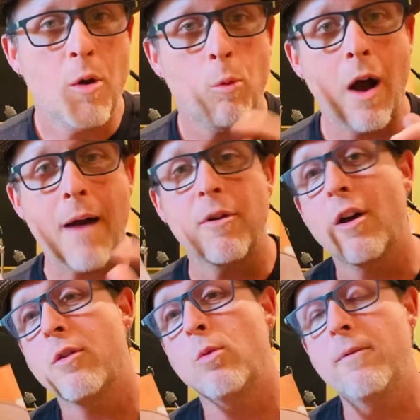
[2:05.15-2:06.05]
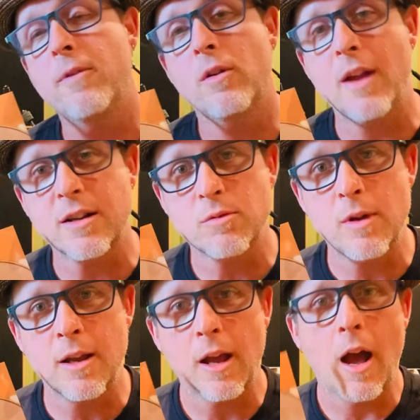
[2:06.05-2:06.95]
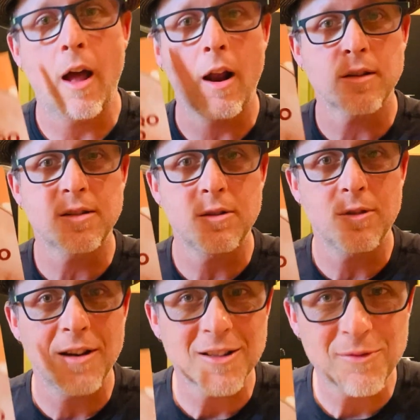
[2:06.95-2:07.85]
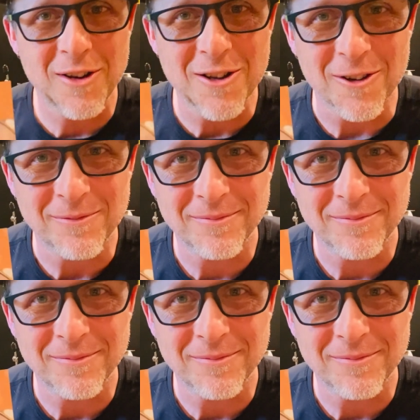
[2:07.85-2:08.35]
We'll have another reveal next week, and I'll see you in the next video.